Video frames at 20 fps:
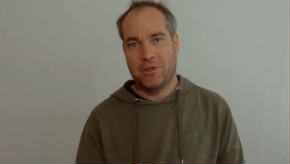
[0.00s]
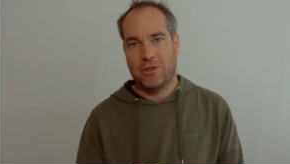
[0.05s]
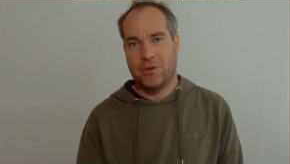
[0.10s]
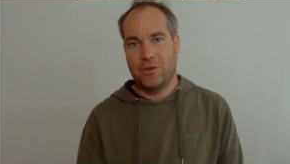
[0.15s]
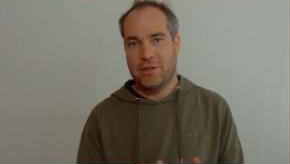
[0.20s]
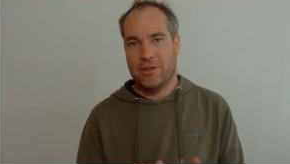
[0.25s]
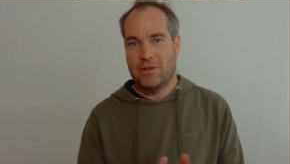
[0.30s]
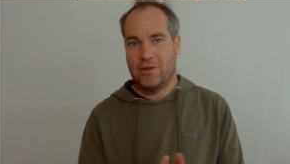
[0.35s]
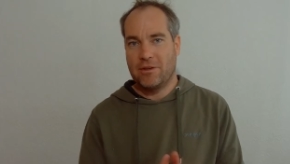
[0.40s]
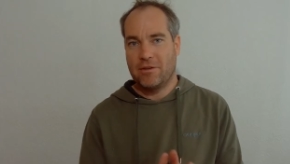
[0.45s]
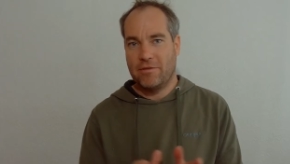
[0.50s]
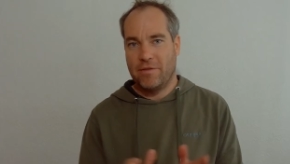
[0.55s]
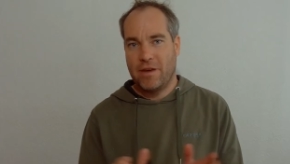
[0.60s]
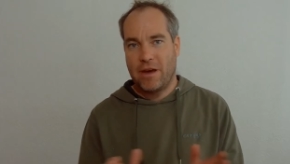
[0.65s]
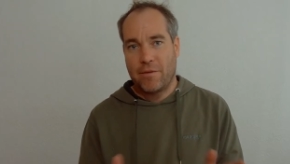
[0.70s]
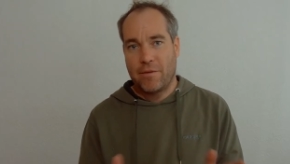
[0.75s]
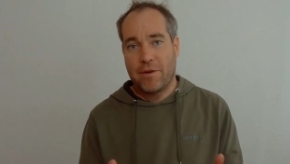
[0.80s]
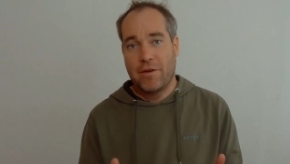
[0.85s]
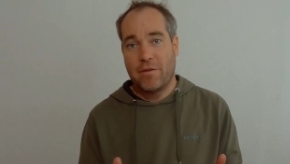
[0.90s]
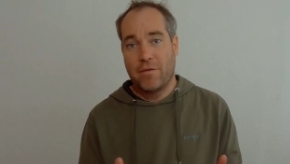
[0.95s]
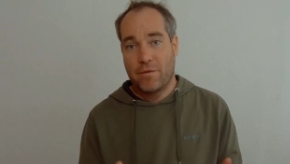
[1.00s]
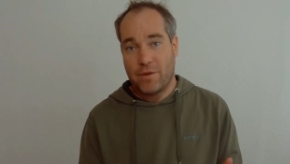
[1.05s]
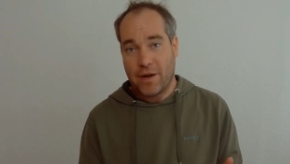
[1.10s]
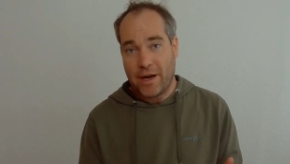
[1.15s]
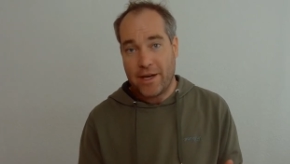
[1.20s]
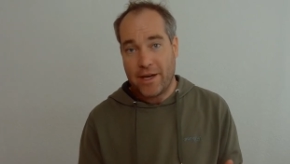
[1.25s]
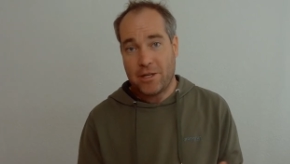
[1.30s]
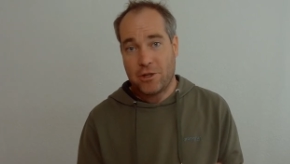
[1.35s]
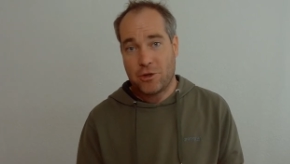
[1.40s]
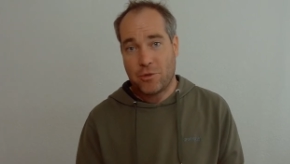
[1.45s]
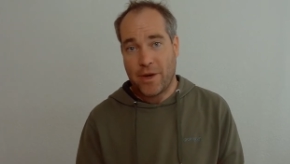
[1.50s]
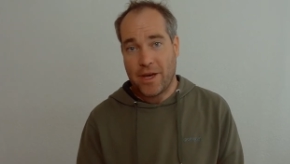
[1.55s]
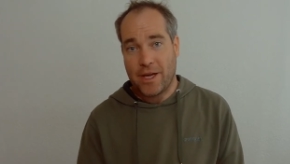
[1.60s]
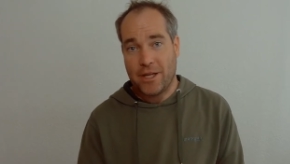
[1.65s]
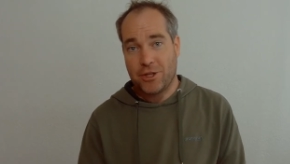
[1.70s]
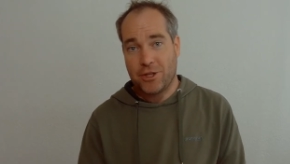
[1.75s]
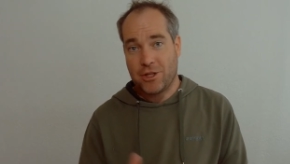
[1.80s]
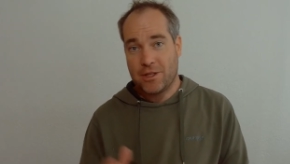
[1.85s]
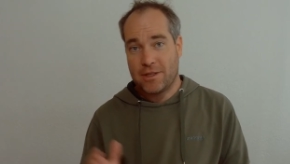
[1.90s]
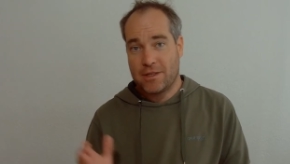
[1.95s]
So it's on a very wide
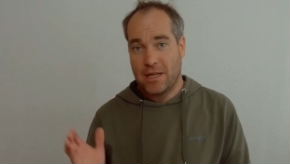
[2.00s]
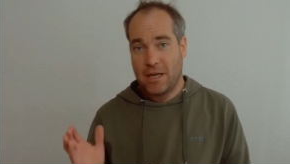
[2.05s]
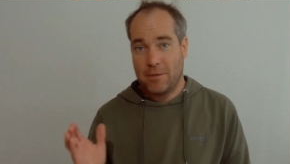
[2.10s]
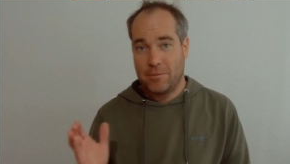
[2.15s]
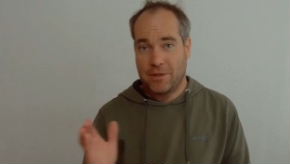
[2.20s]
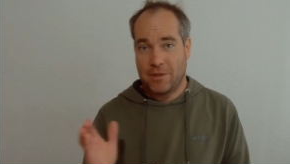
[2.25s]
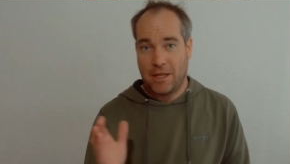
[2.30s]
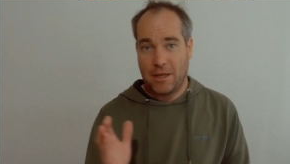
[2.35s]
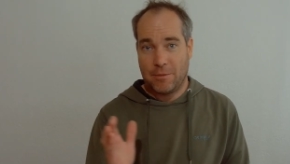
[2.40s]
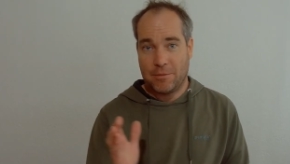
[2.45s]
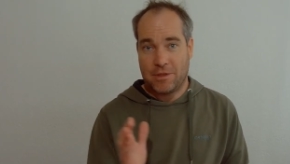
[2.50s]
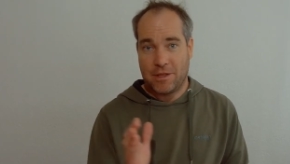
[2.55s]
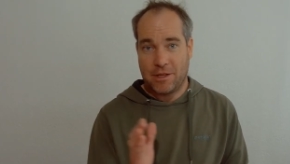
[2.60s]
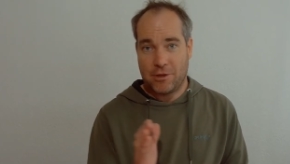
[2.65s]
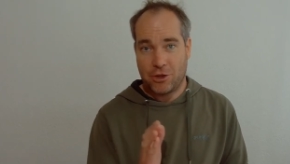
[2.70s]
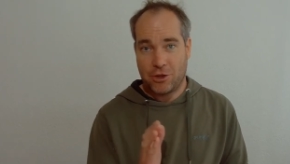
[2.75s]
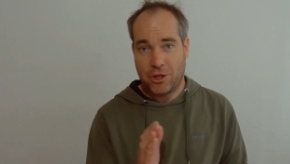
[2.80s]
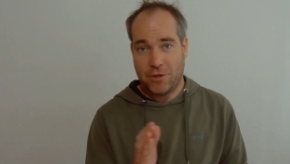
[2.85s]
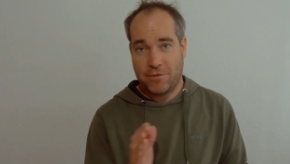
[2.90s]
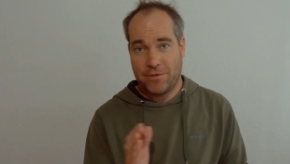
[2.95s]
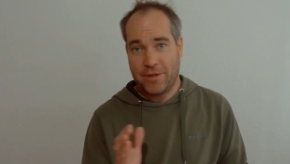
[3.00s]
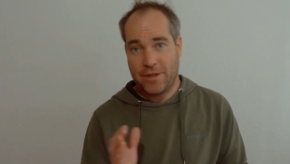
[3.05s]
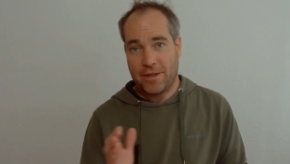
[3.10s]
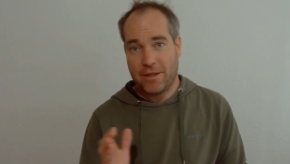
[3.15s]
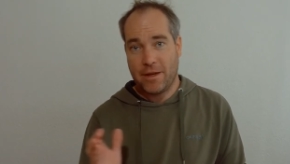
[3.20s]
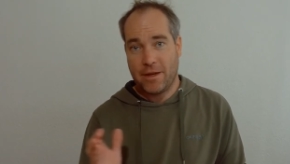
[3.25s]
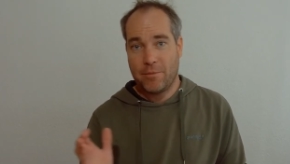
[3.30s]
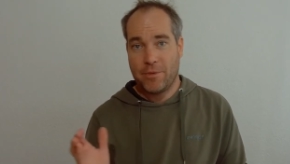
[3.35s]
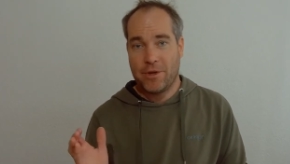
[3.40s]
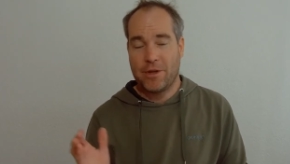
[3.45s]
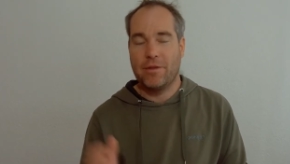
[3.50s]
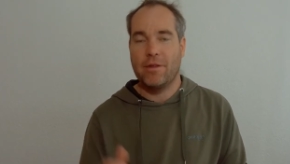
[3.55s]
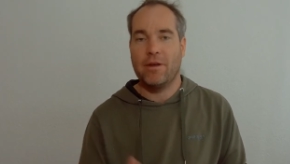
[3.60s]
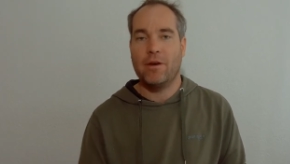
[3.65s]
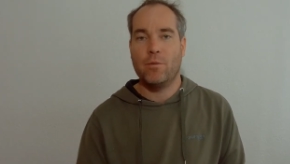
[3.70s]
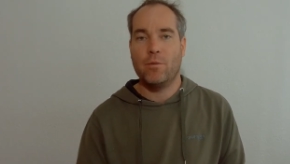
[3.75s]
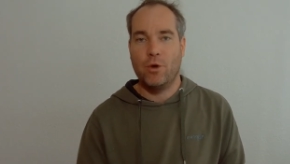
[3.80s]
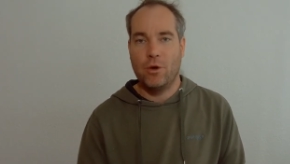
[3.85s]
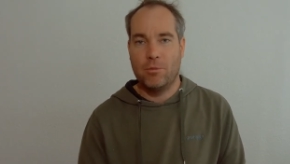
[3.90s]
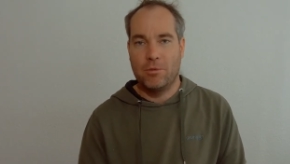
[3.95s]
range, and sometimes they're shifting a bit,
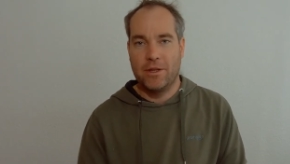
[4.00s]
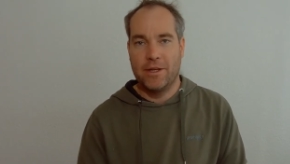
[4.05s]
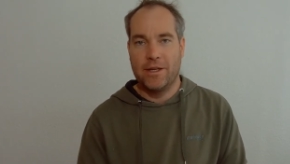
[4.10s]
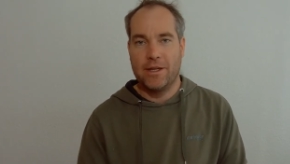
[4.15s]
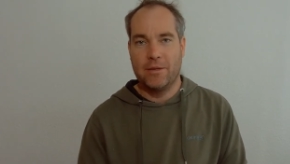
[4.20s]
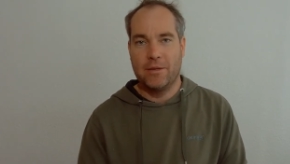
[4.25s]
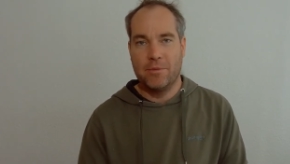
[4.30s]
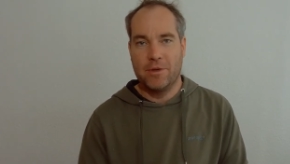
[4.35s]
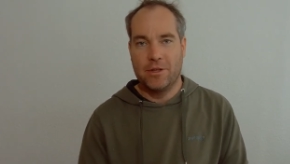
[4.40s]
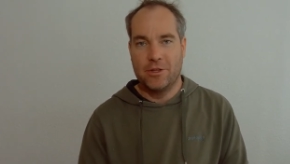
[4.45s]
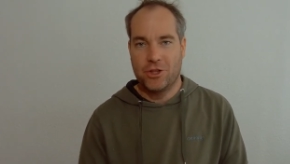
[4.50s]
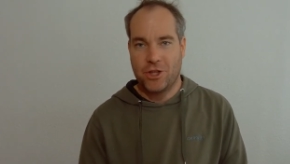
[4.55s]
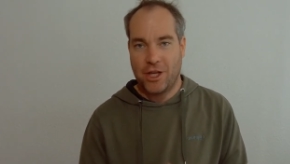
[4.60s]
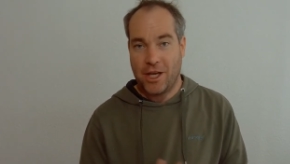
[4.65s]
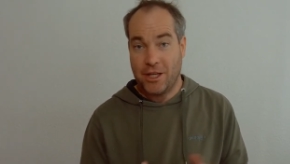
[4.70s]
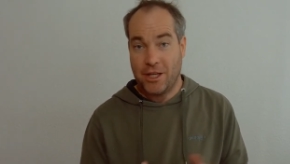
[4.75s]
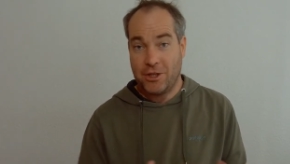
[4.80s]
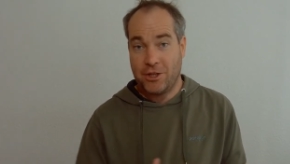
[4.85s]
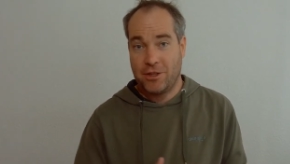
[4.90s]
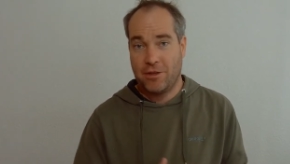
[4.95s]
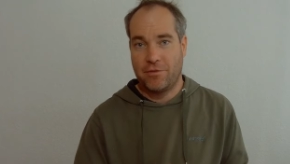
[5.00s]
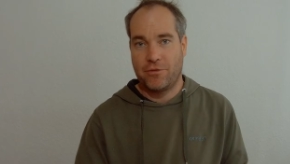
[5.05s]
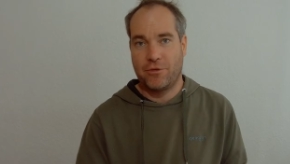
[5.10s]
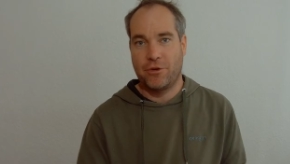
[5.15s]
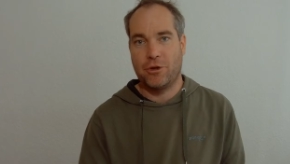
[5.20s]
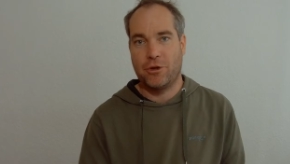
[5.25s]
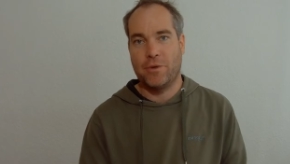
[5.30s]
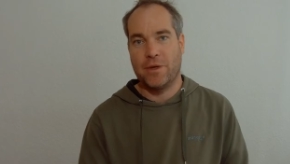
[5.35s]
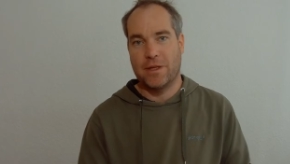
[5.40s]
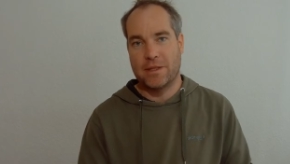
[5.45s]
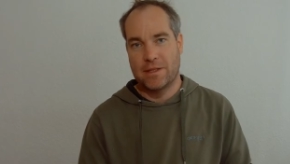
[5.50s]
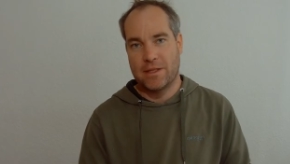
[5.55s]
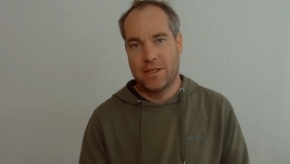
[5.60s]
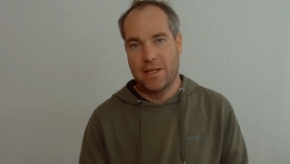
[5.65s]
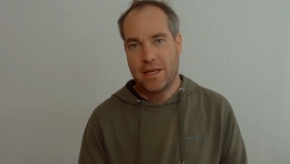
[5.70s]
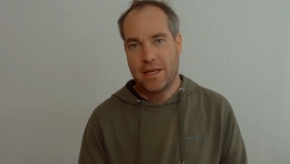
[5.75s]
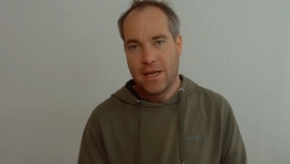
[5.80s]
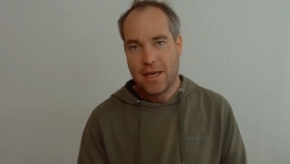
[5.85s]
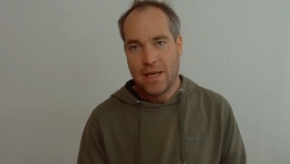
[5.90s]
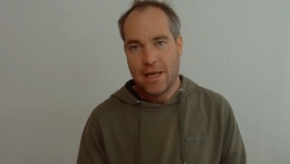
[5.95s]
they're wobbling a bit, changing the
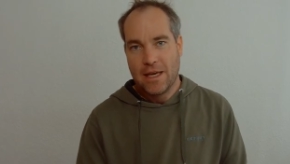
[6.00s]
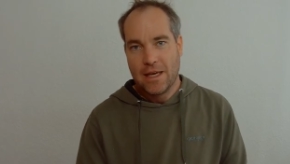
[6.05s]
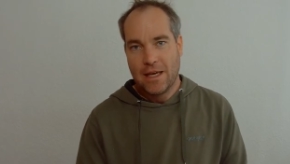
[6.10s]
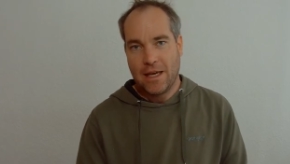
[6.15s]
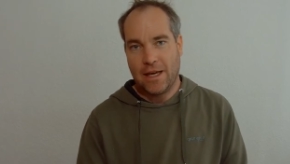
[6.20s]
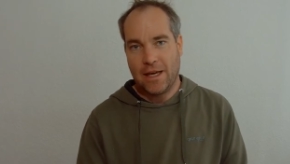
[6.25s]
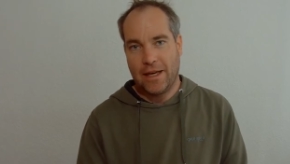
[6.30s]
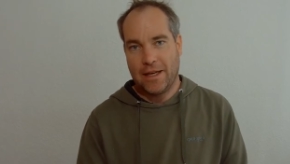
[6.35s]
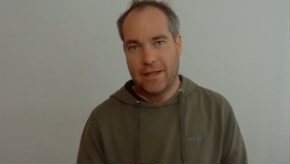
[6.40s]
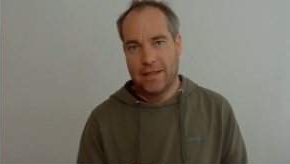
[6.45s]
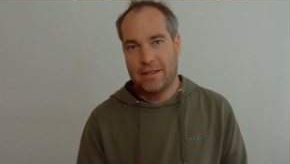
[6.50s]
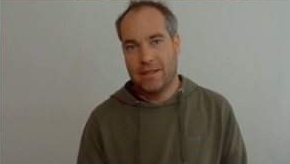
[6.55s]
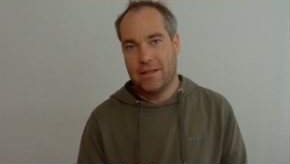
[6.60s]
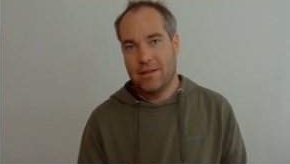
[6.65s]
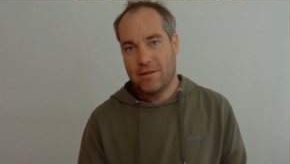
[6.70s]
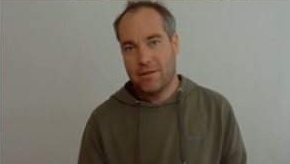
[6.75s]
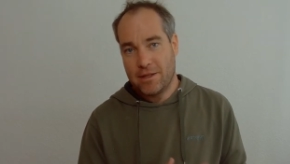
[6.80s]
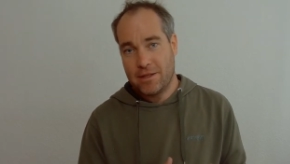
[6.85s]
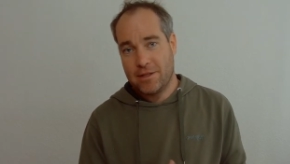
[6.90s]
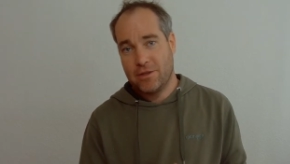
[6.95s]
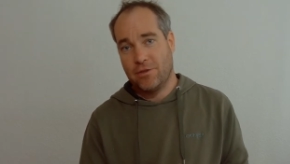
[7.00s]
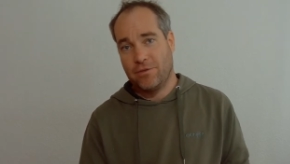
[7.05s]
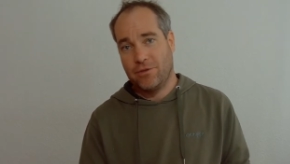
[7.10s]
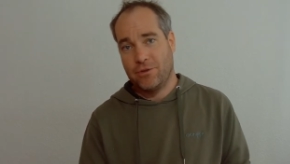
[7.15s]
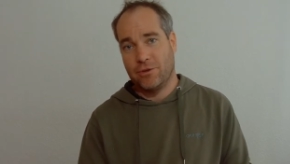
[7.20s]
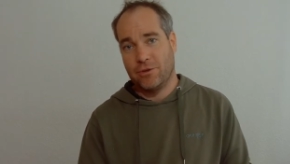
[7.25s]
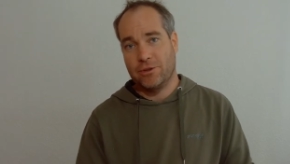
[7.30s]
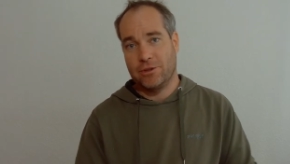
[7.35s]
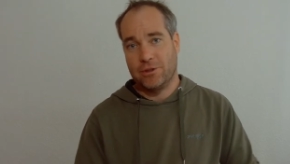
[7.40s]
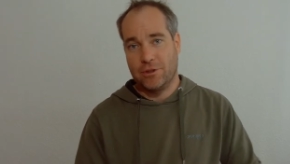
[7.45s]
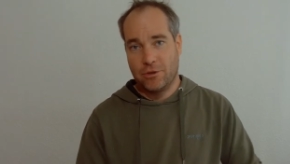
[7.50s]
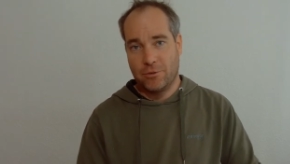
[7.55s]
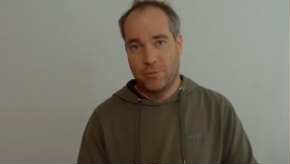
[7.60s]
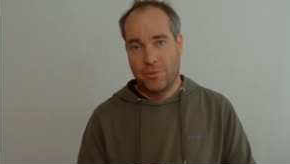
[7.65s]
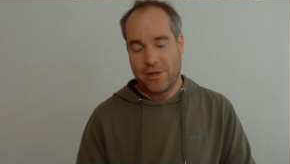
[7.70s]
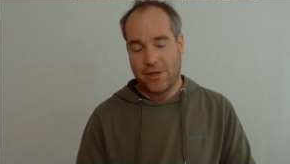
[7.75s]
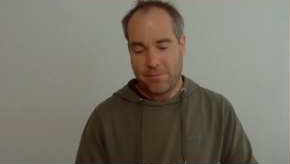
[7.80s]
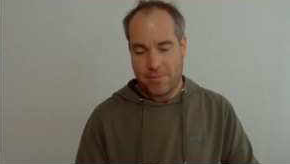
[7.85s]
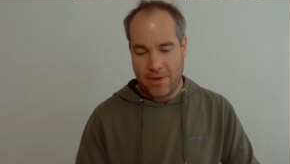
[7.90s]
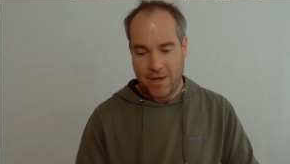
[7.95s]
frequency, and this of course could
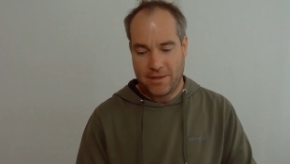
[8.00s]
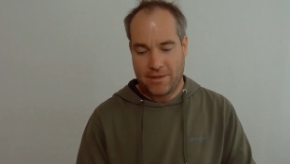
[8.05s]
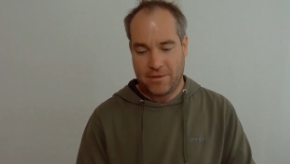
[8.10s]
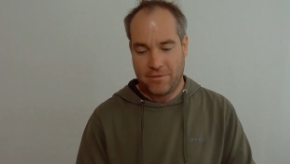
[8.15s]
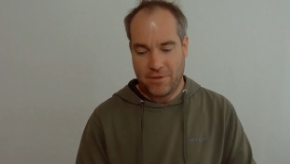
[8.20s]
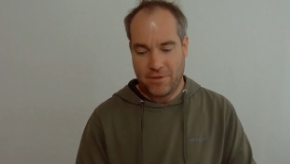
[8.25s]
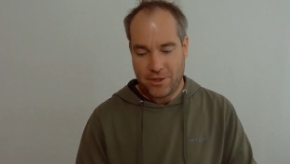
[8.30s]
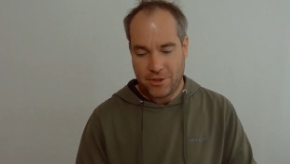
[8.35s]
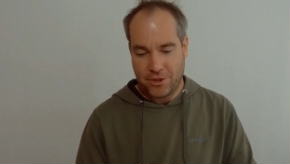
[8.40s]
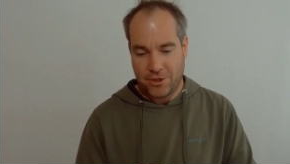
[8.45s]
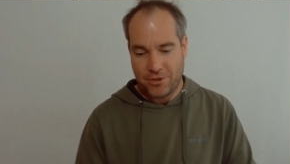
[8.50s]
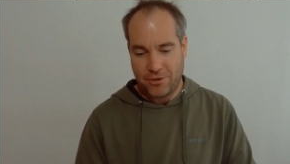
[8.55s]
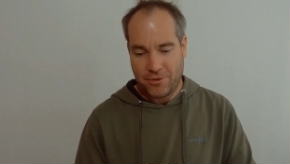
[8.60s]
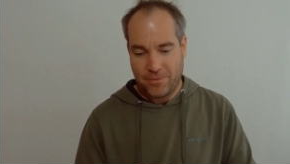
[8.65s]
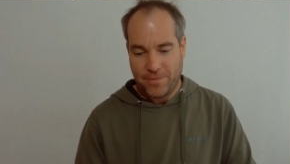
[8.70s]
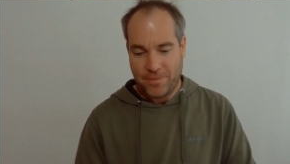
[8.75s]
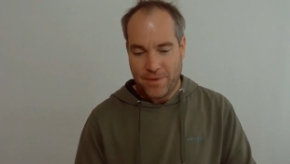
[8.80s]
be a massive issue.